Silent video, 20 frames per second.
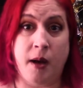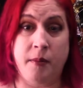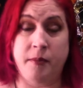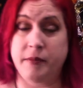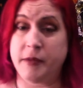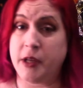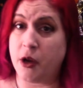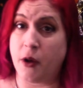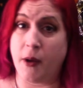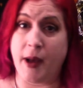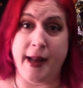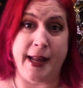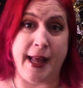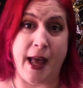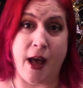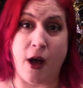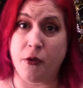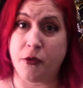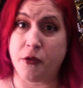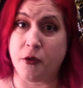you know, any
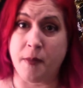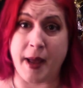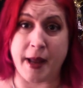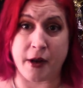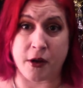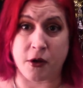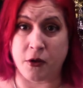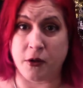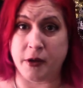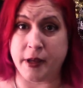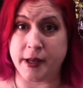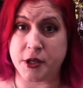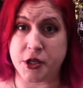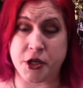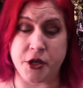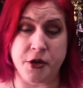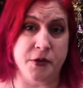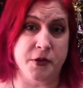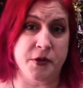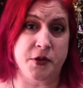health or medical
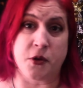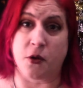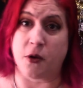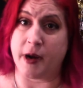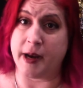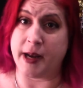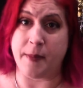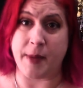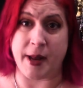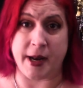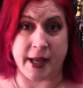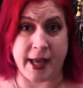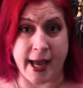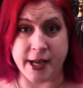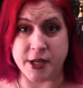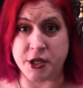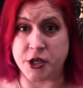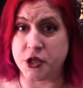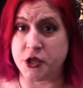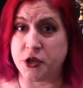issues or any
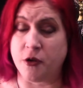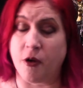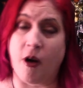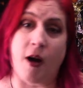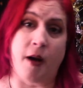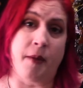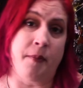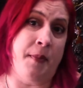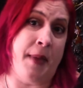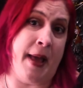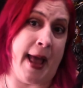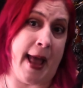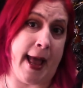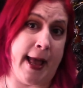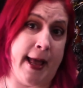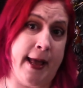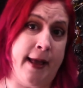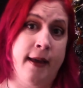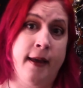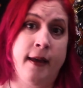medications you're on
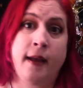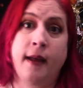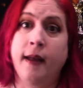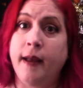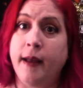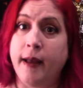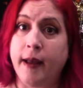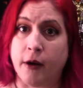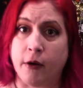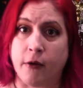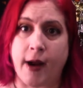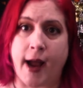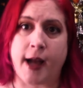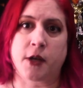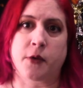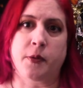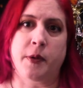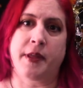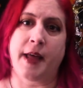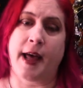may
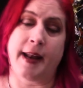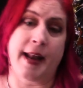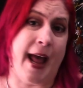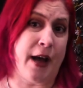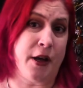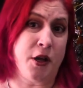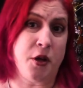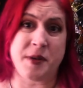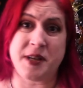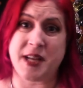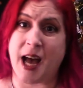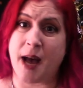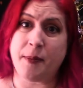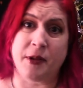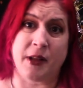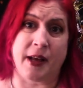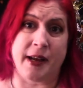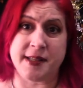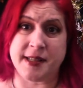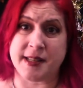interact with that and how you
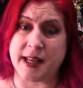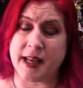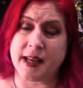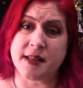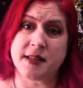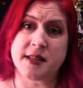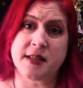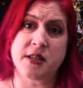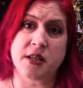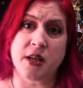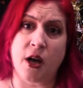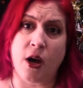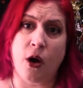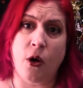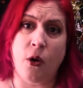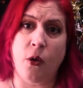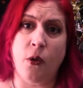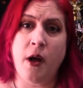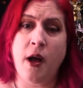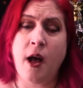metabolize things.
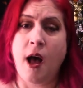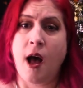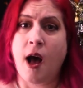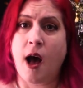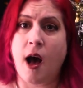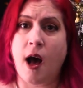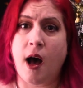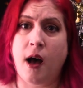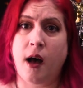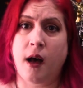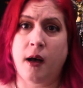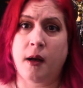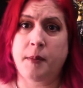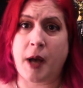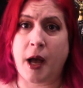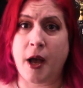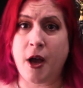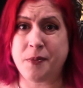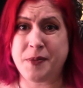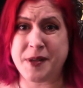So
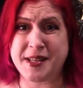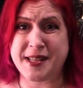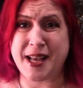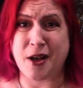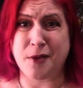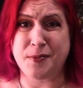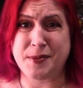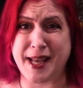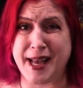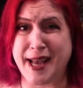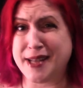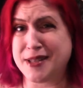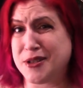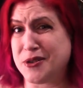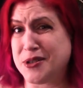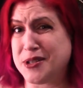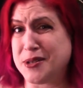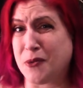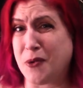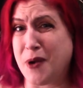I hope this helps answer
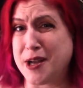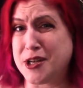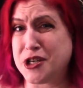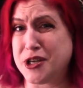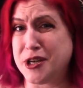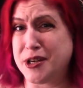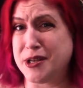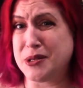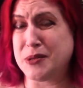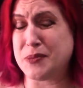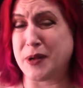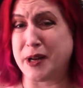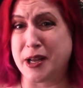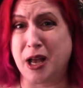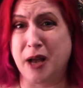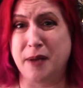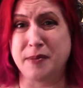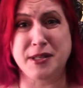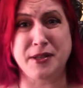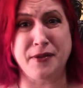some questions when it
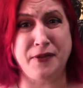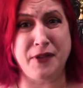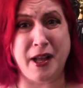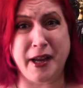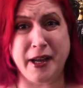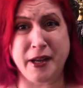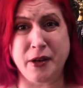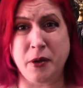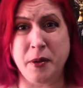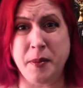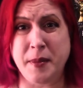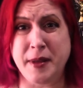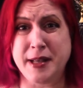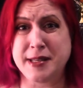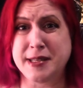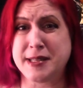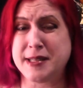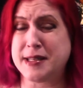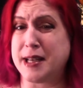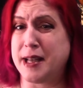comes to flying
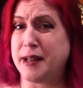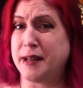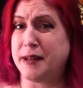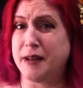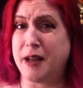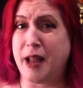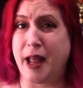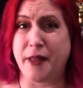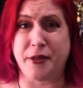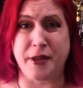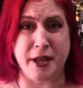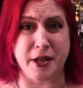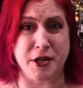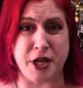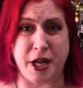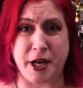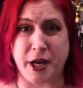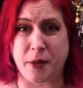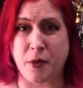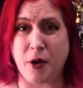ointments and
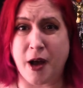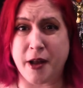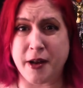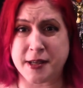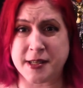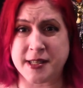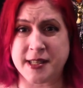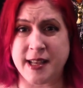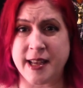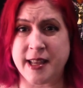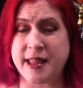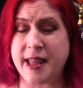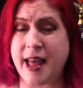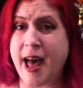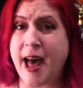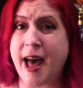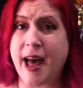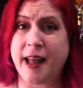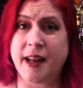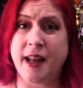entheogenic products like
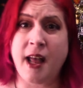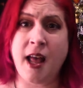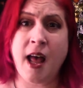that.